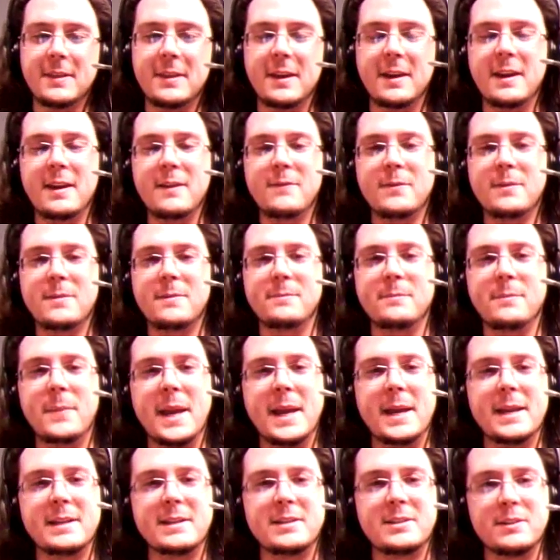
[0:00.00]
They even
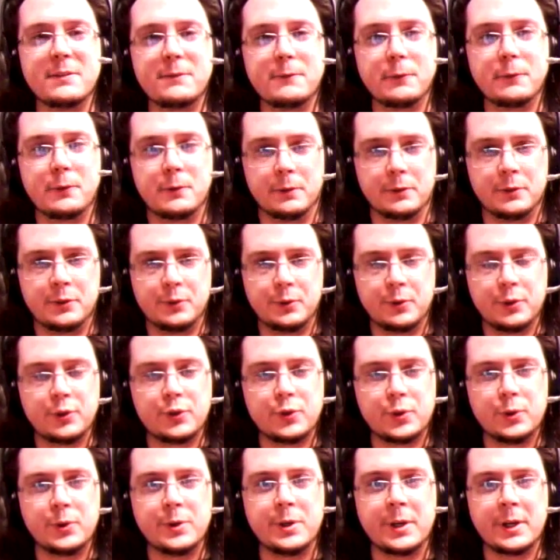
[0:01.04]
made it difficult to
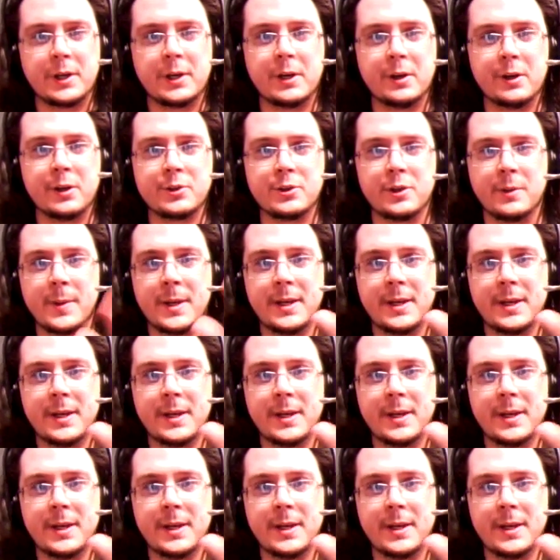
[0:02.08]
control your character.